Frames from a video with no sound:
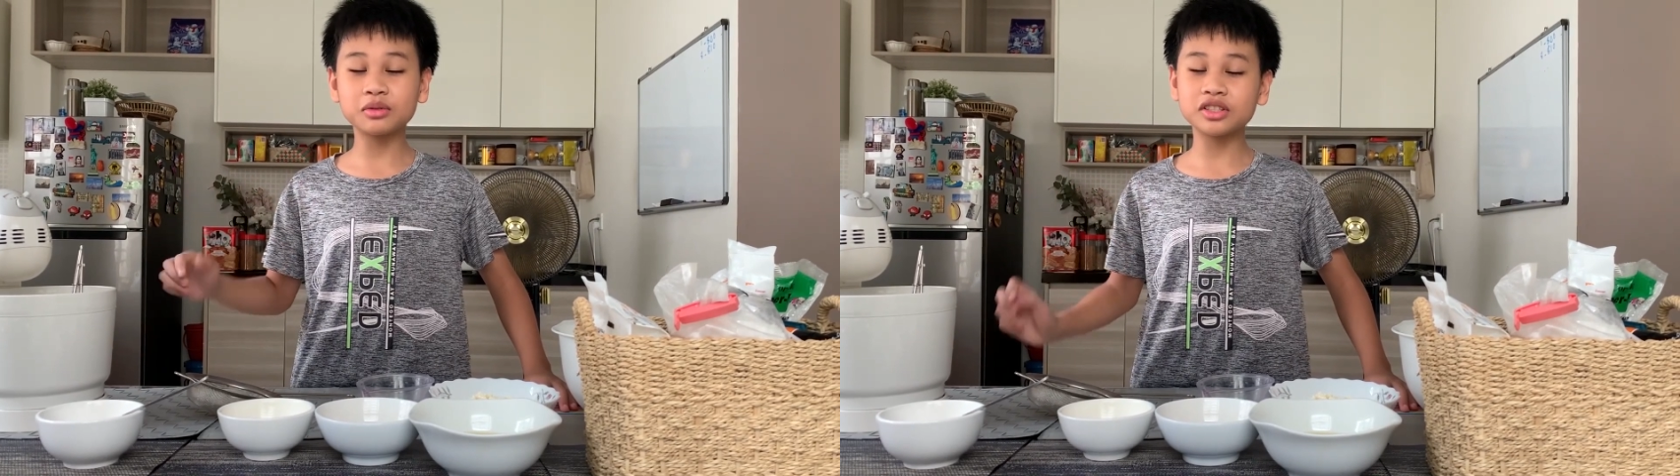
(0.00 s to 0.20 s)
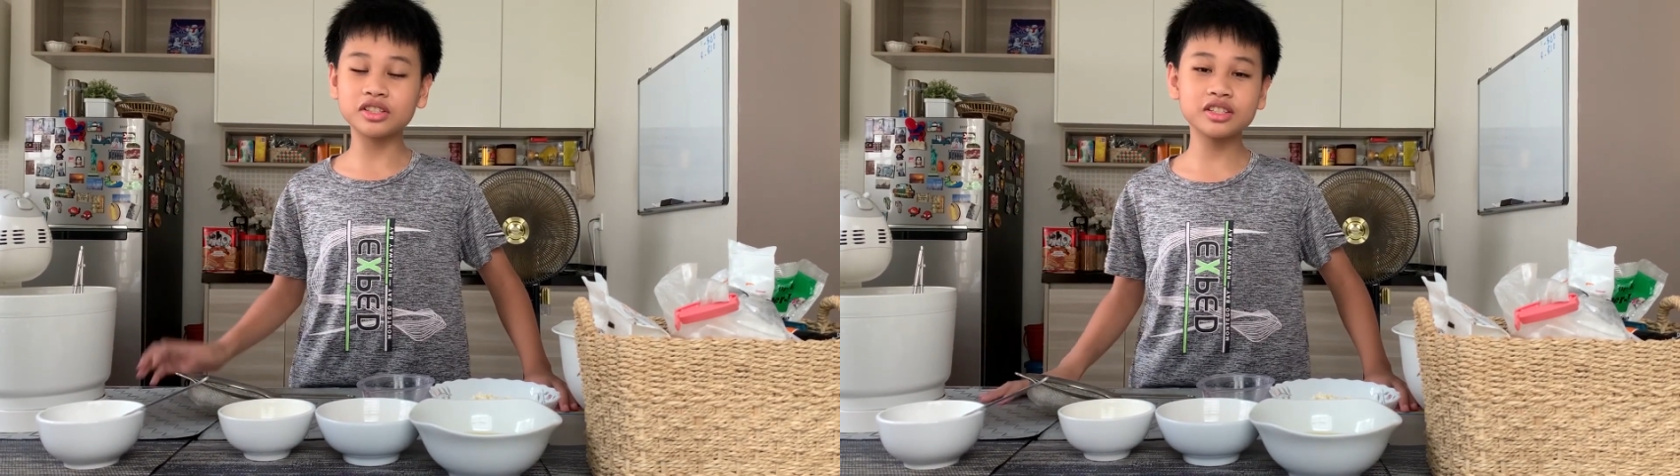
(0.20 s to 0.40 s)

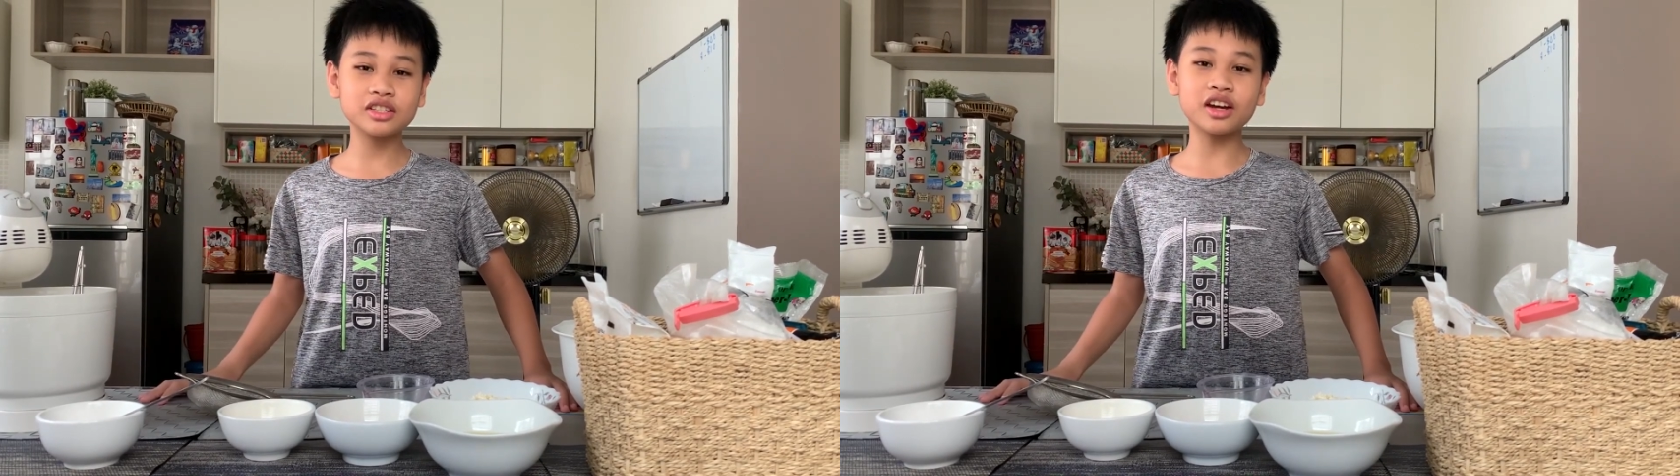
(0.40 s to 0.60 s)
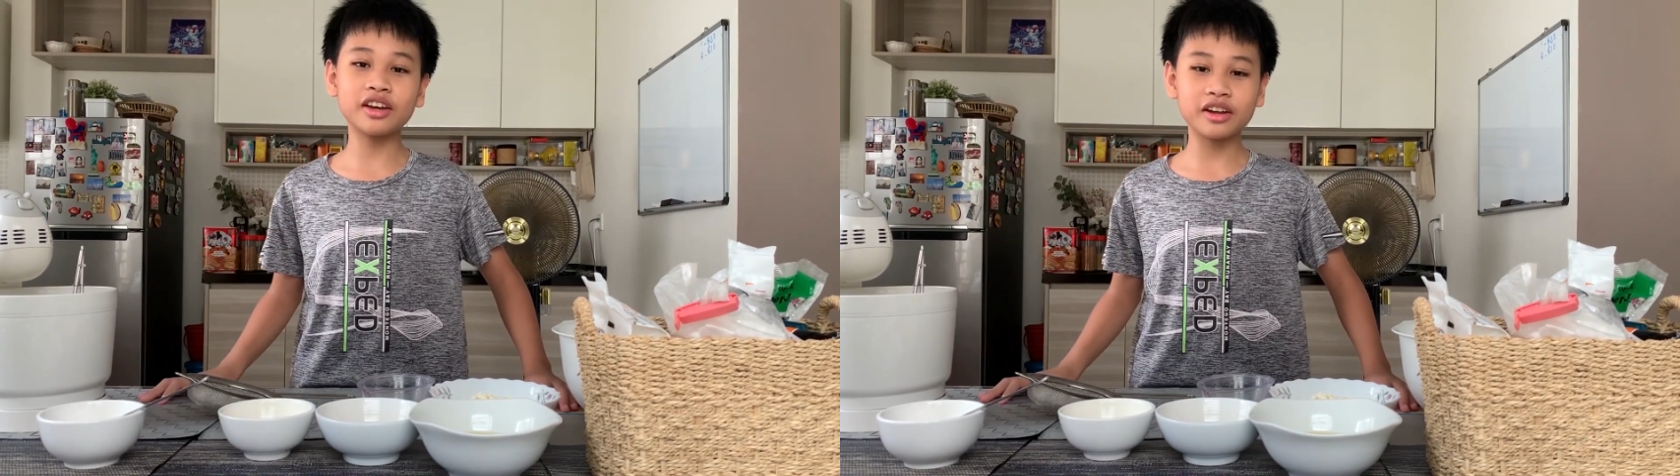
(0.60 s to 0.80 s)
we're just
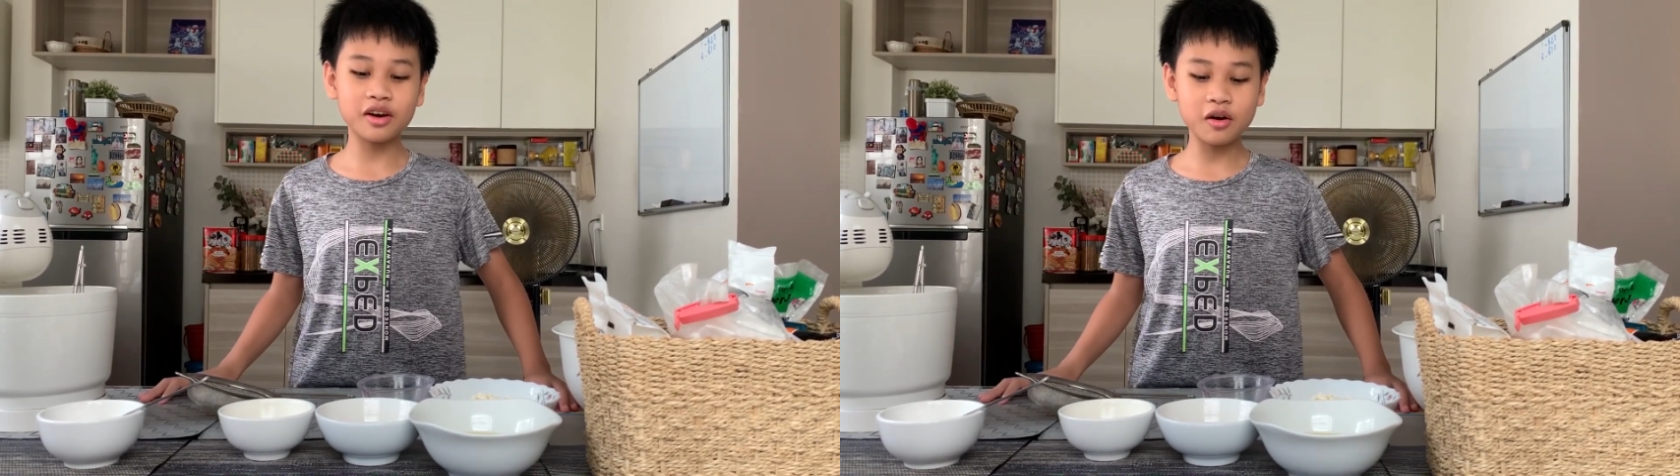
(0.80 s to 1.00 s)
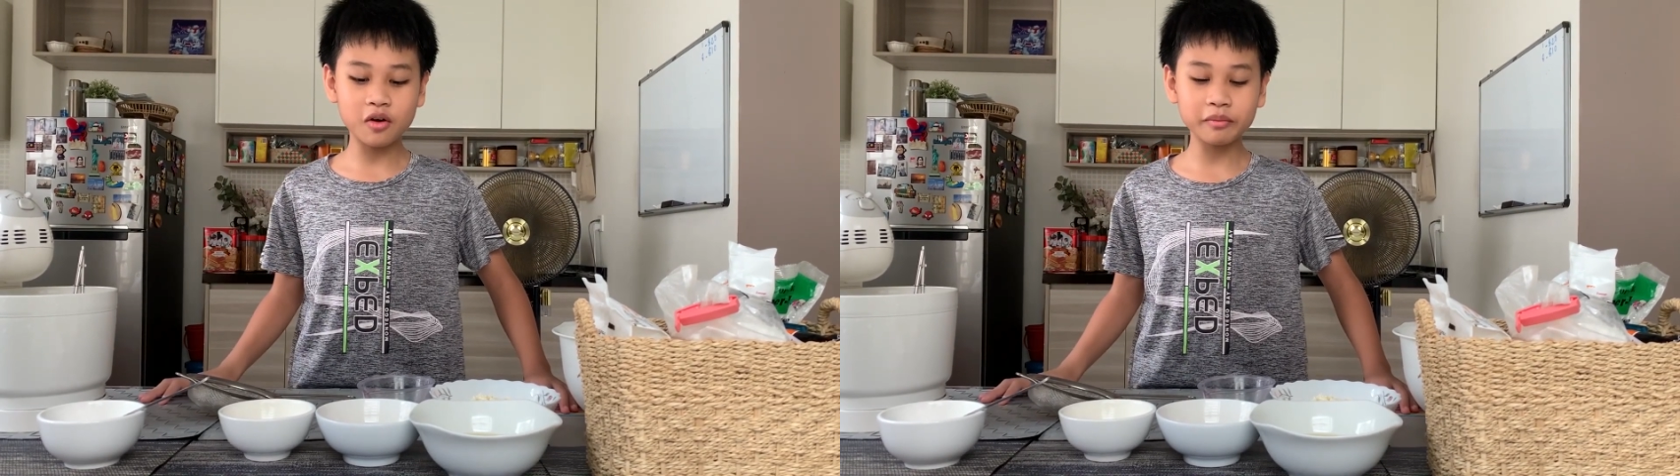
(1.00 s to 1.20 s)
stuck at
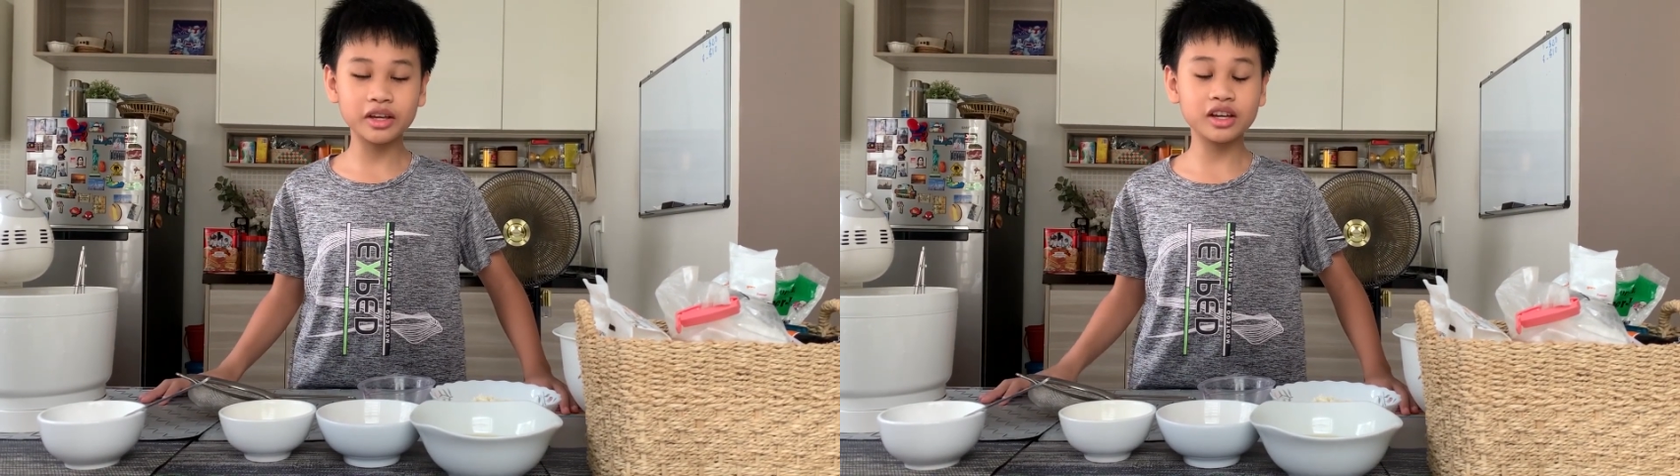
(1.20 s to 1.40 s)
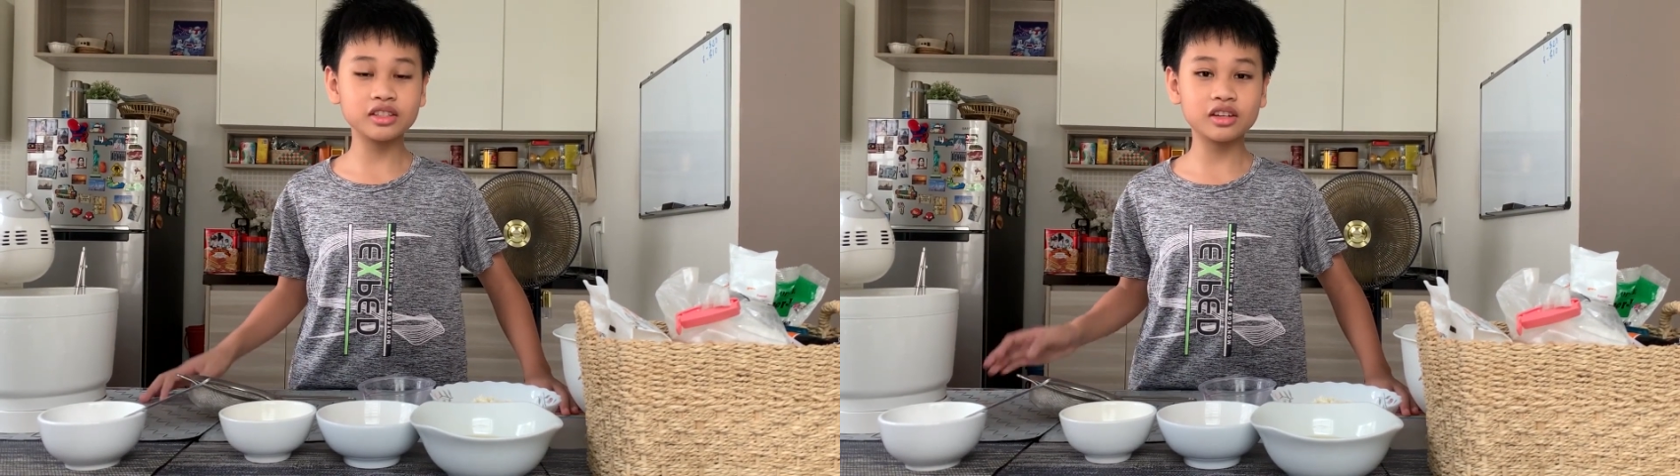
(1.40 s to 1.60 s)
home
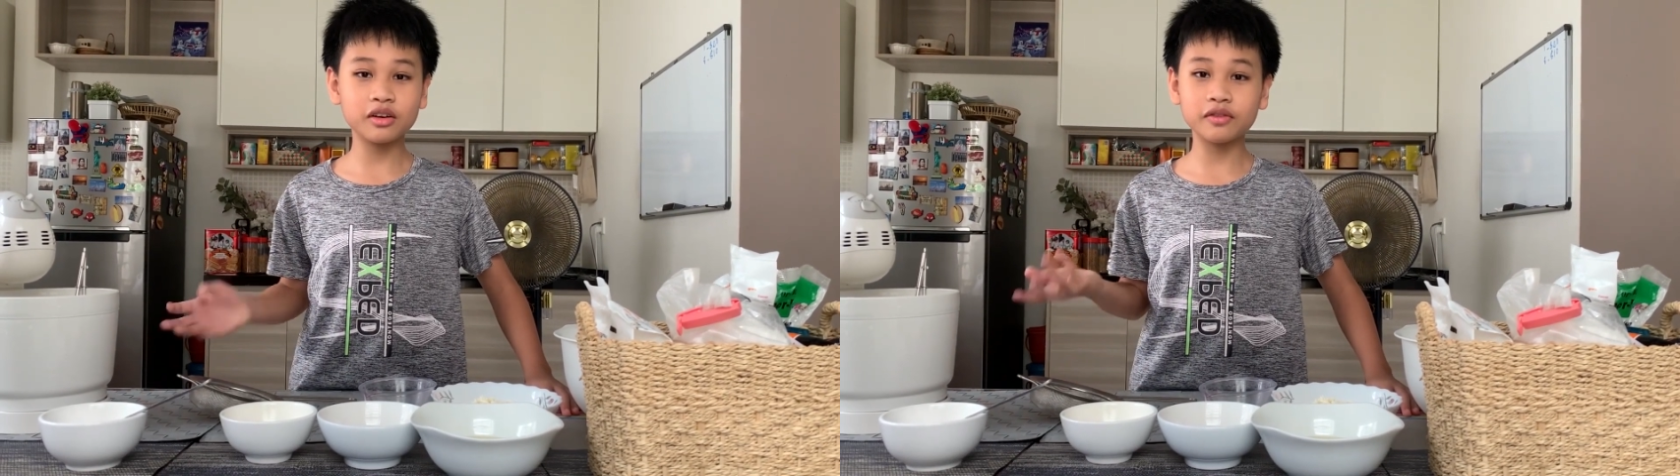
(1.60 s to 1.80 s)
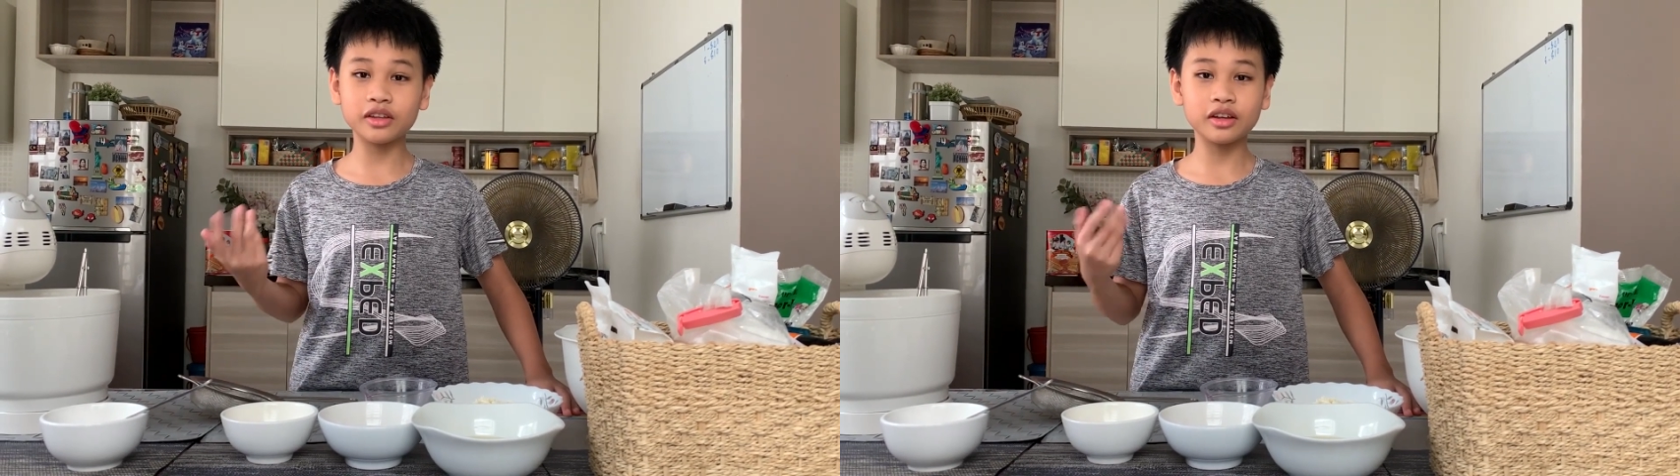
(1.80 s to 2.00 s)
because
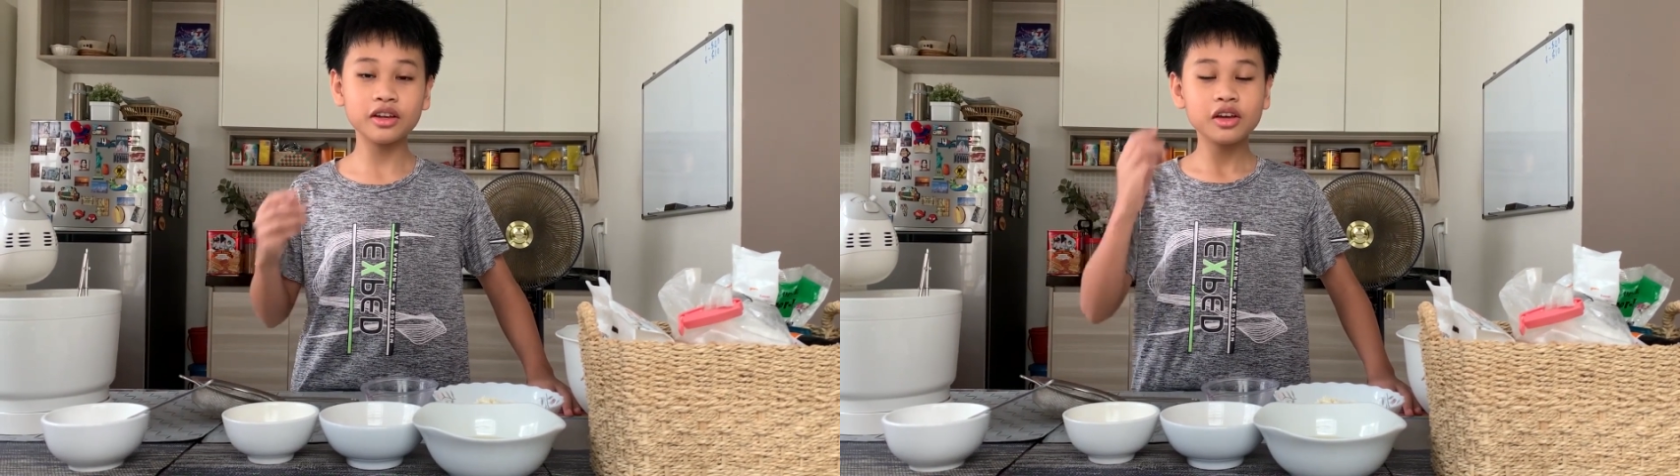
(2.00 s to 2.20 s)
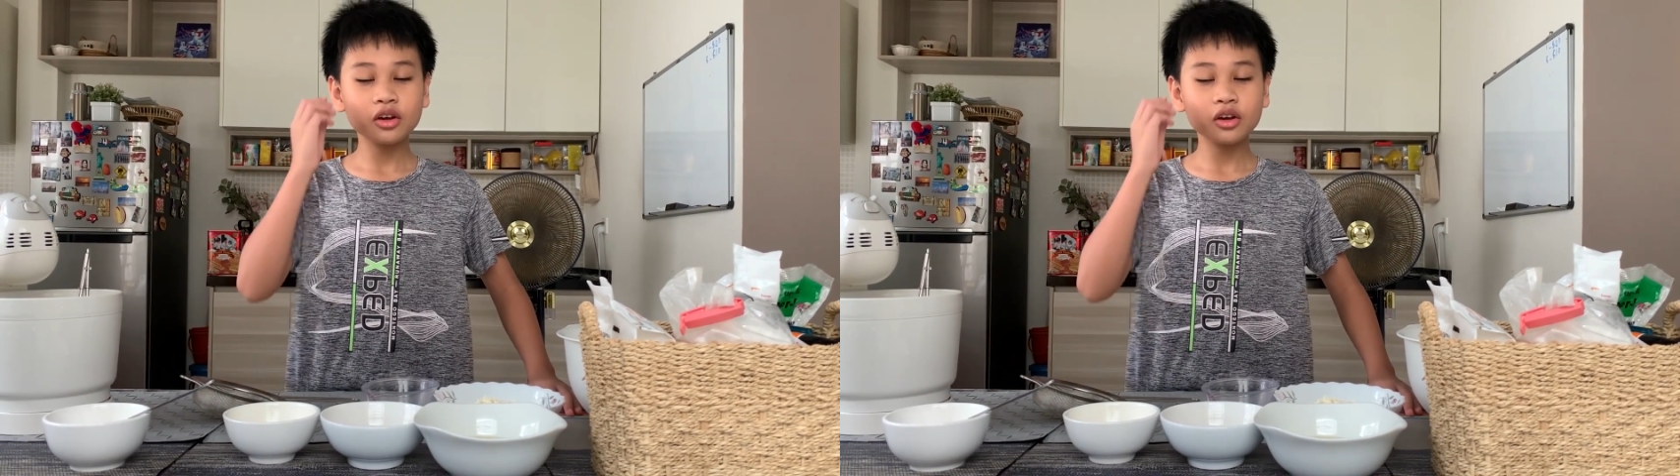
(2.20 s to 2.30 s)
of the